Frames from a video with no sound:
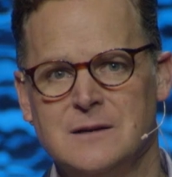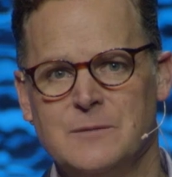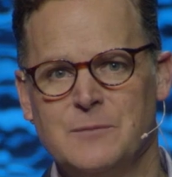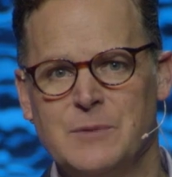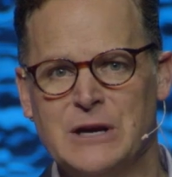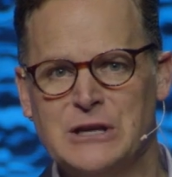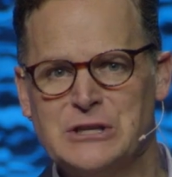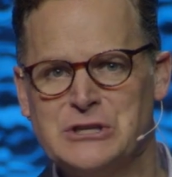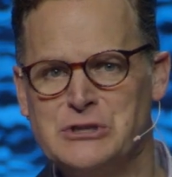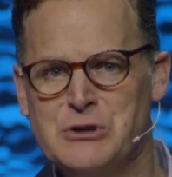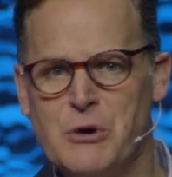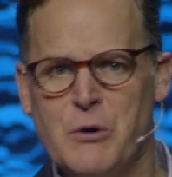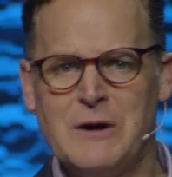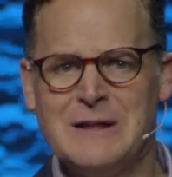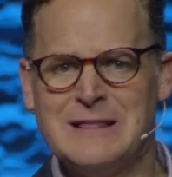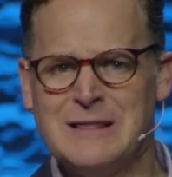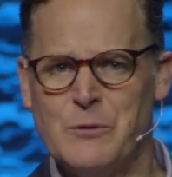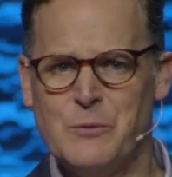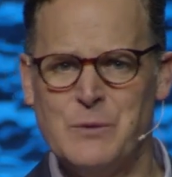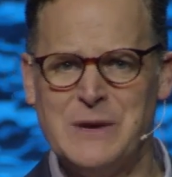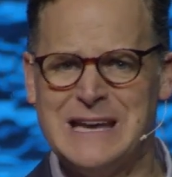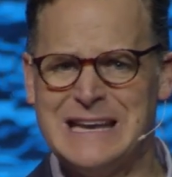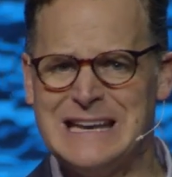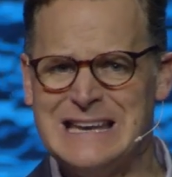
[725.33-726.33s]
Because knowing
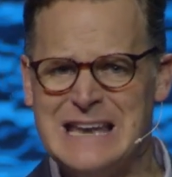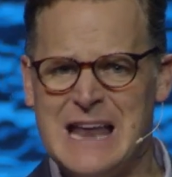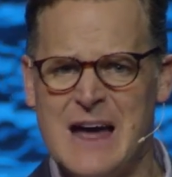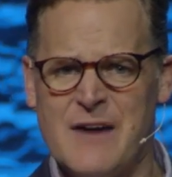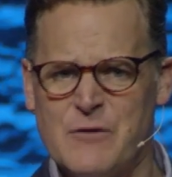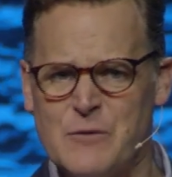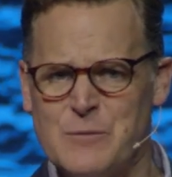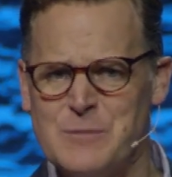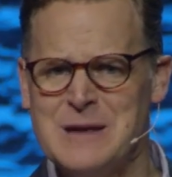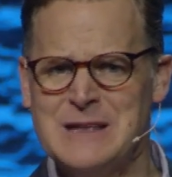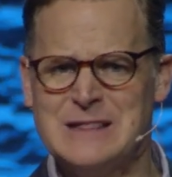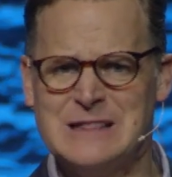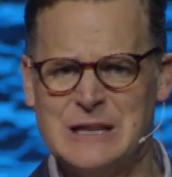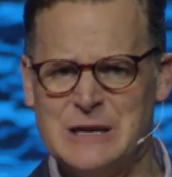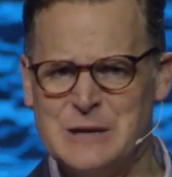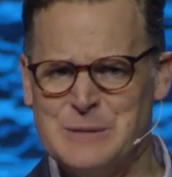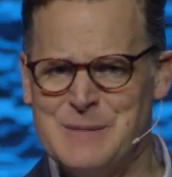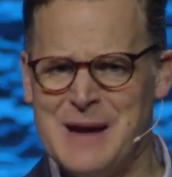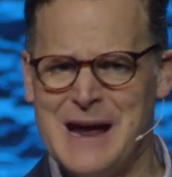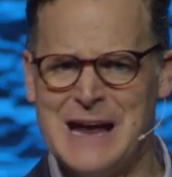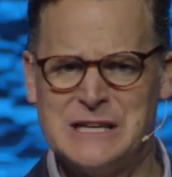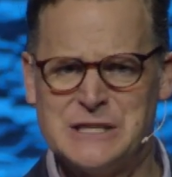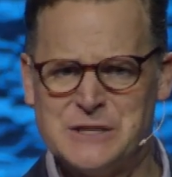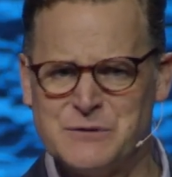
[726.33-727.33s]
that we could never meet the
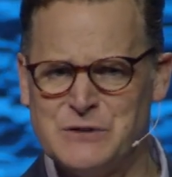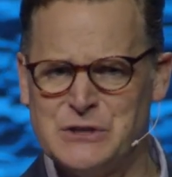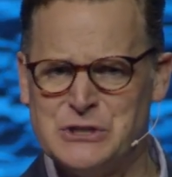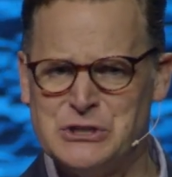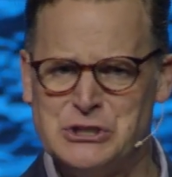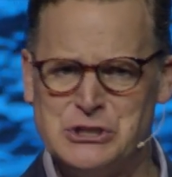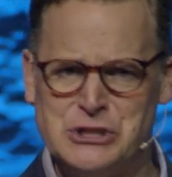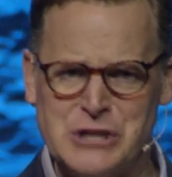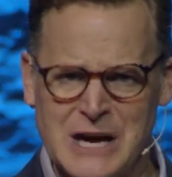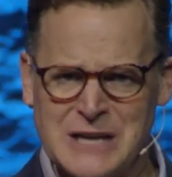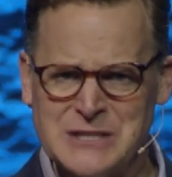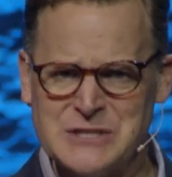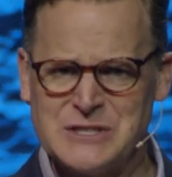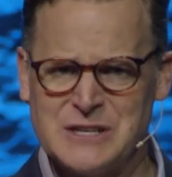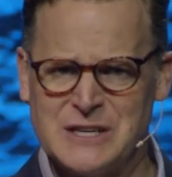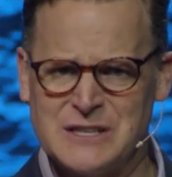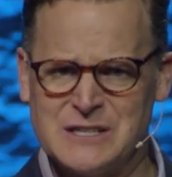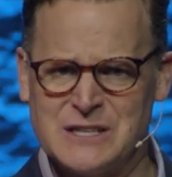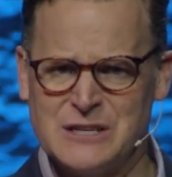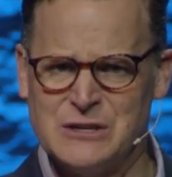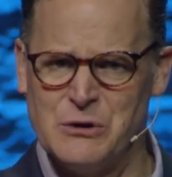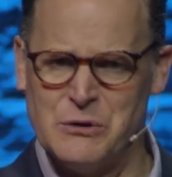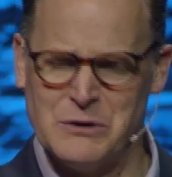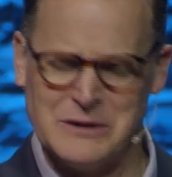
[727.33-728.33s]
demands of his
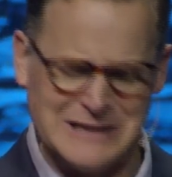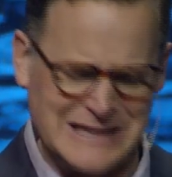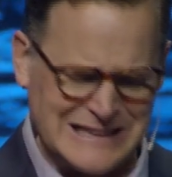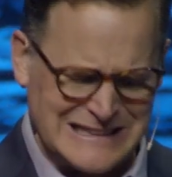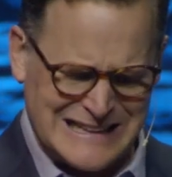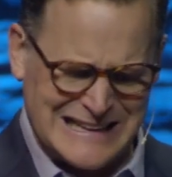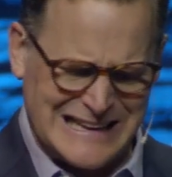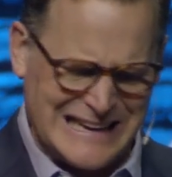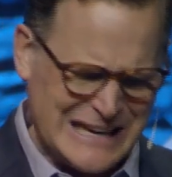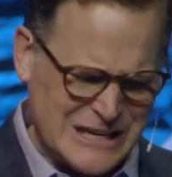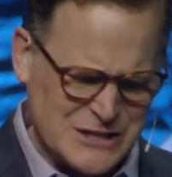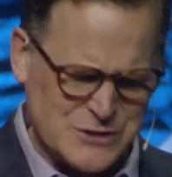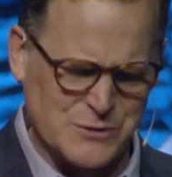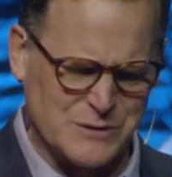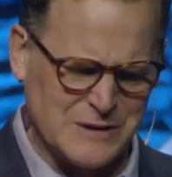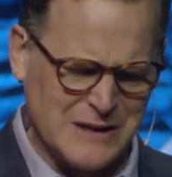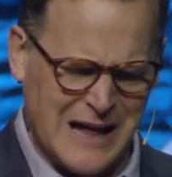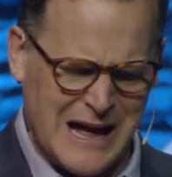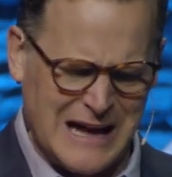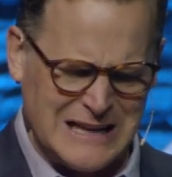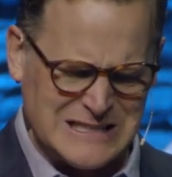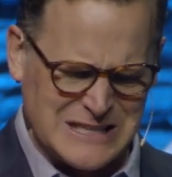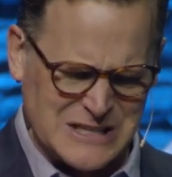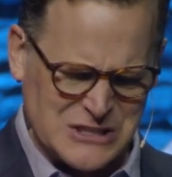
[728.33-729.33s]
justice, and knowing that the
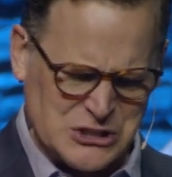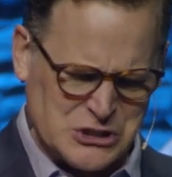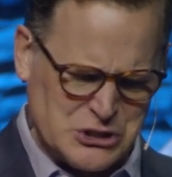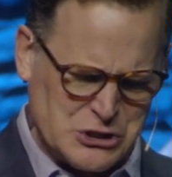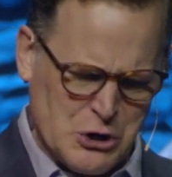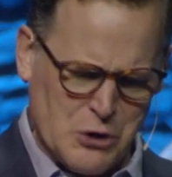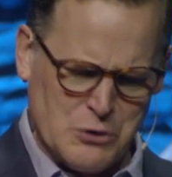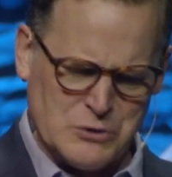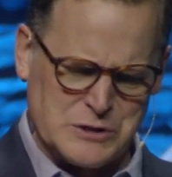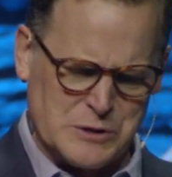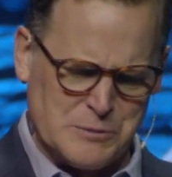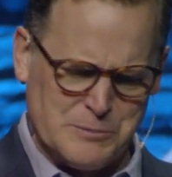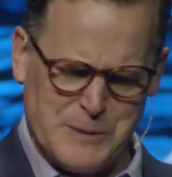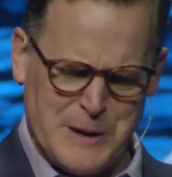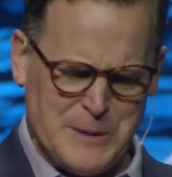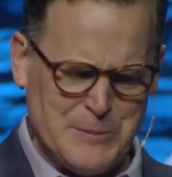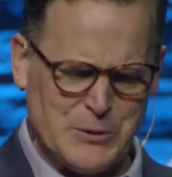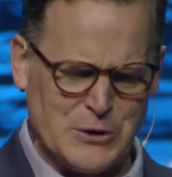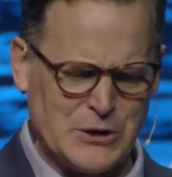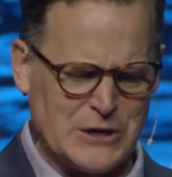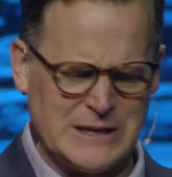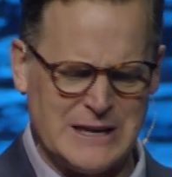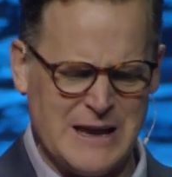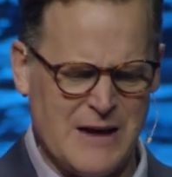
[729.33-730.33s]
Israelites, his chosen
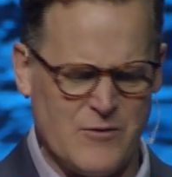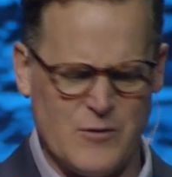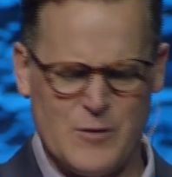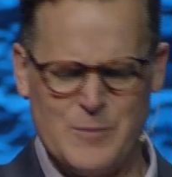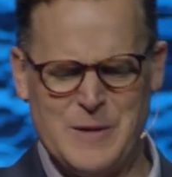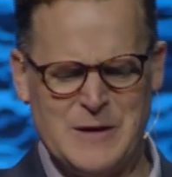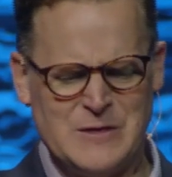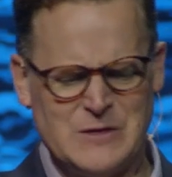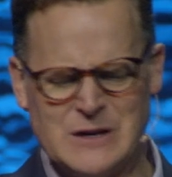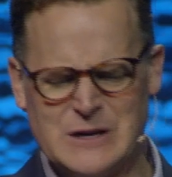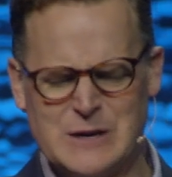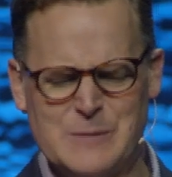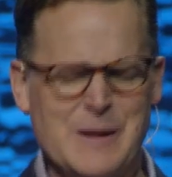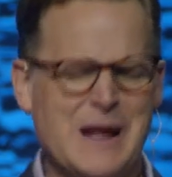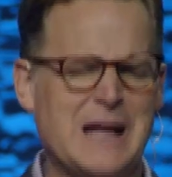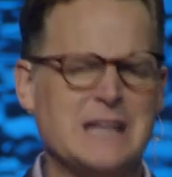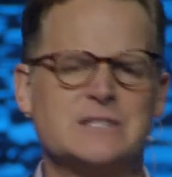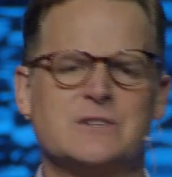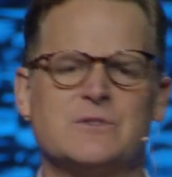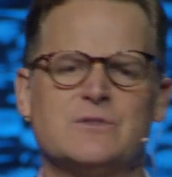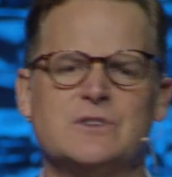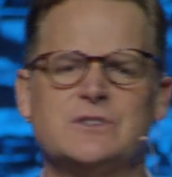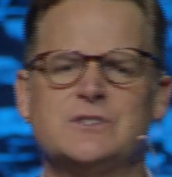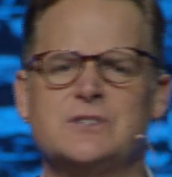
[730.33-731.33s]
people, could never meet the
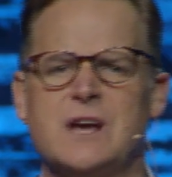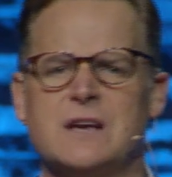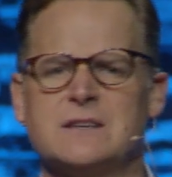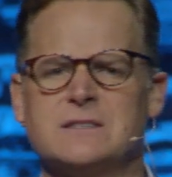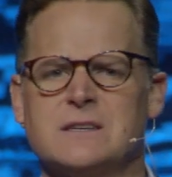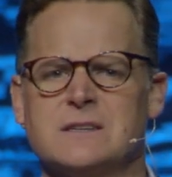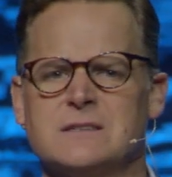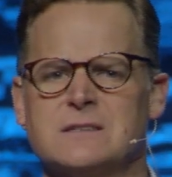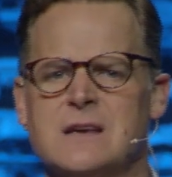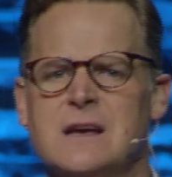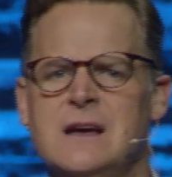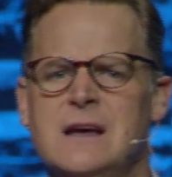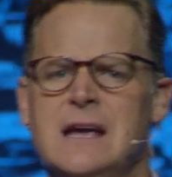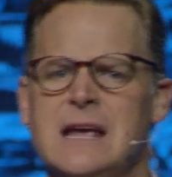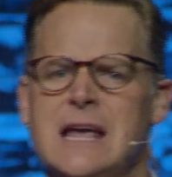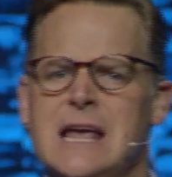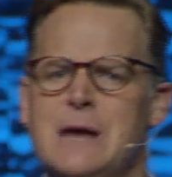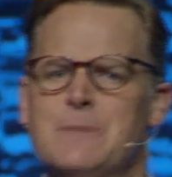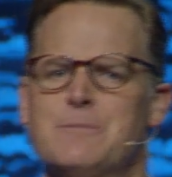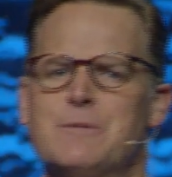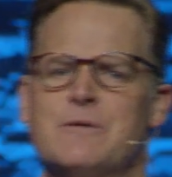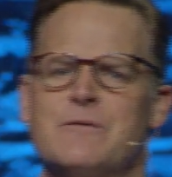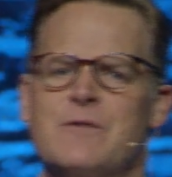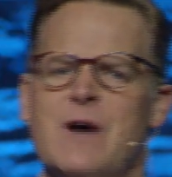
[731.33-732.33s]
demands of his justice,
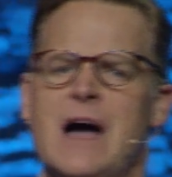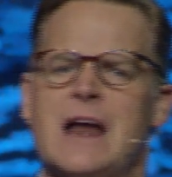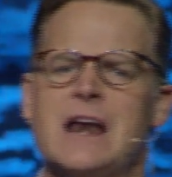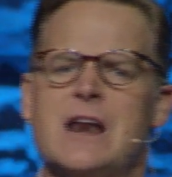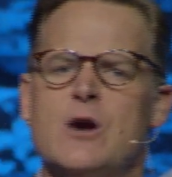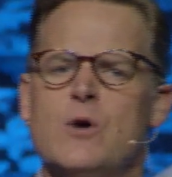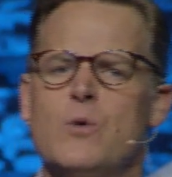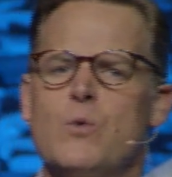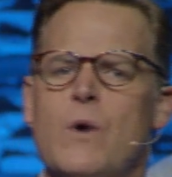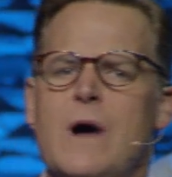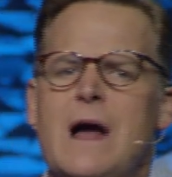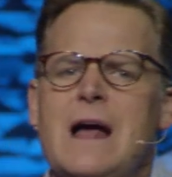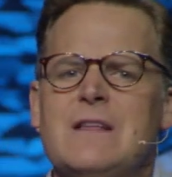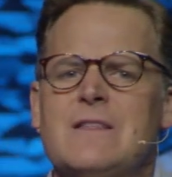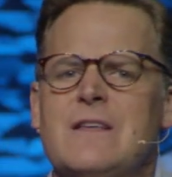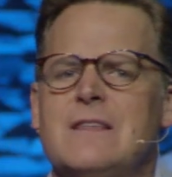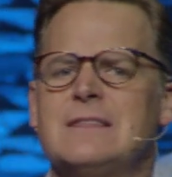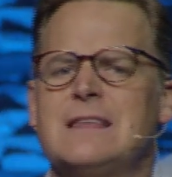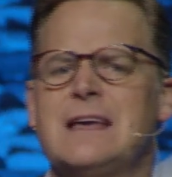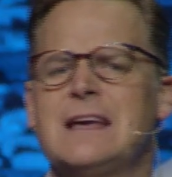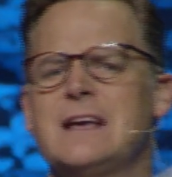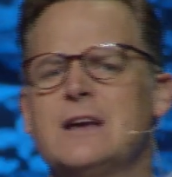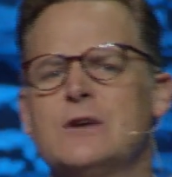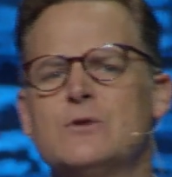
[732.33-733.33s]
he provided a way
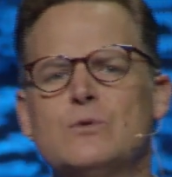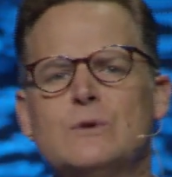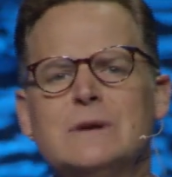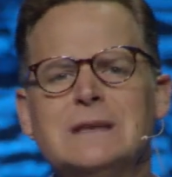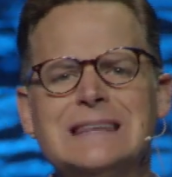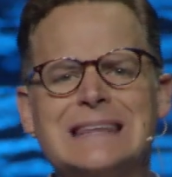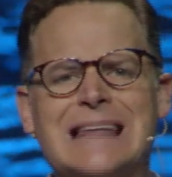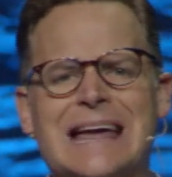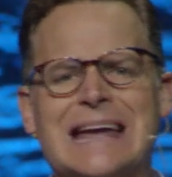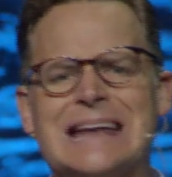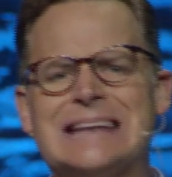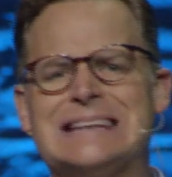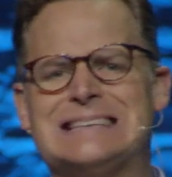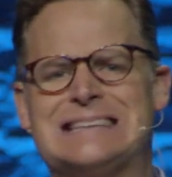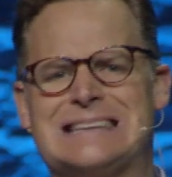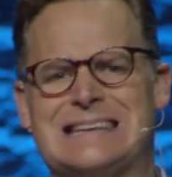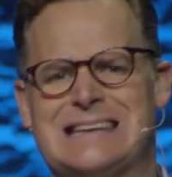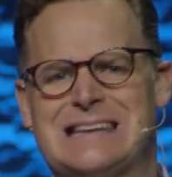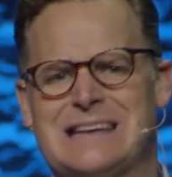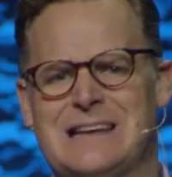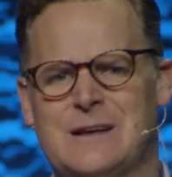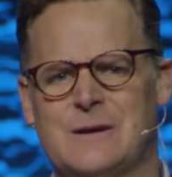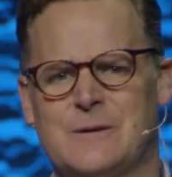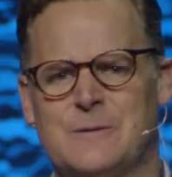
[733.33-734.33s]
that they could relate to
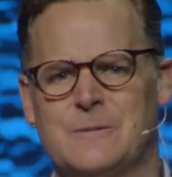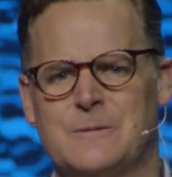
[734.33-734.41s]
him.